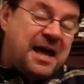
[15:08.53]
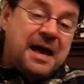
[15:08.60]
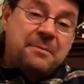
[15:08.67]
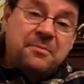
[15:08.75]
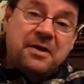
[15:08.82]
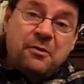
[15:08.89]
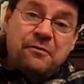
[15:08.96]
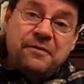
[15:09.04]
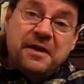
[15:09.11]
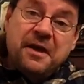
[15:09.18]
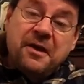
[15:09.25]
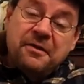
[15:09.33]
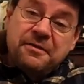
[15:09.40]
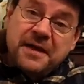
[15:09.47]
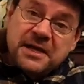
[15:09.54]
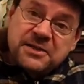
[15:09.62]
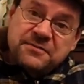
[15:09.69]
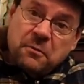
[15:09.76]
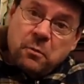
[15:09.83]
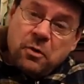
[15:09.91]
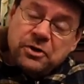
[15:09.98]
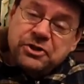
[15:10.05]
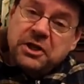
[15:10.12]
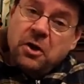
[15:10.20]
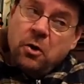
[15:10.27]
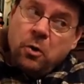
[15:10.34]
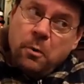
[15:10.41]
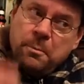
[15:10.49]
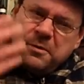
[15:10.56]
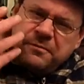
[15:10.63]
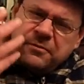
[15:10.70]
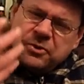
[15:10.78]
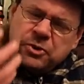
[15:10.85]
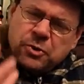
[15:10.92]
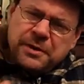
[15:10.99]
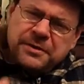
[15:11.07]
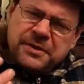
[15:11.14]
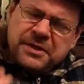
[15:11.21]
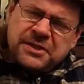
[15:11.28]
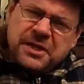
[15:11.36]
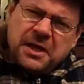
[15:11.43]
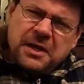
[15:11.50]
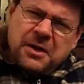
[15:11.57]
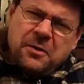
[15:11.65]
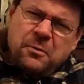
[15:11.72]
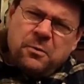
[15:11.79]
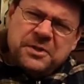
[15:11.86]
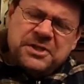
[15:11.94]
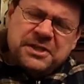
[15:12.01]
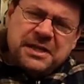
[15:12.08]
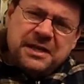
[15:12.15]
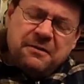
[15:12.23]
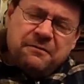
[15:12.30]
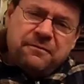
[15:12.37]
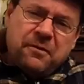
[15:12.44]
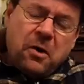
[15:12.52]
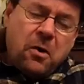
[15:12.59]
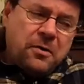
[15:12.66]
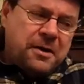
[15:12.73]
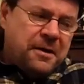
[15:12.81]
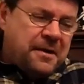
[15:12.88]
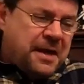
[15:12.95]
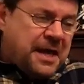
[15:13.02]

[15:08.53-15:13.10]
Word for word: I'm Ralphie, thanks for watching, hope you've enjoyed this whisky vlog,